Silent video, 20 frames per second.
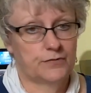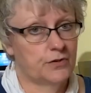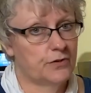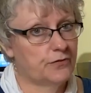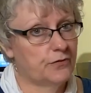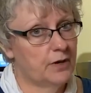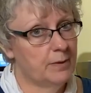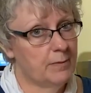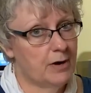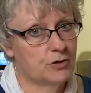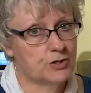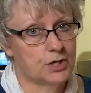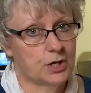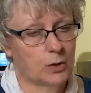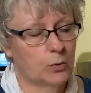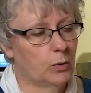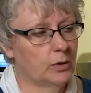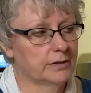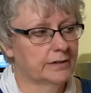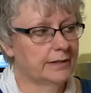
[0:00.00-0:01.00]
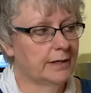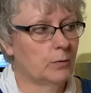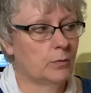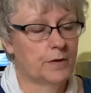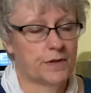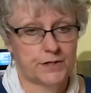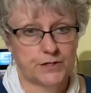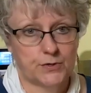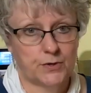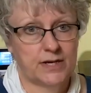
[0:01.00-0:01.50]
If you're free motion quilting
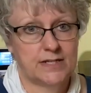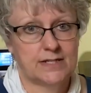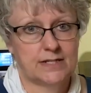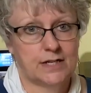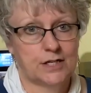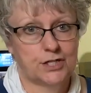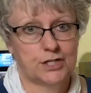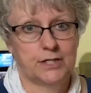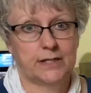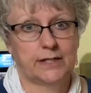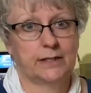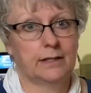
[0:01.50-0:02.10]
with a straight stitch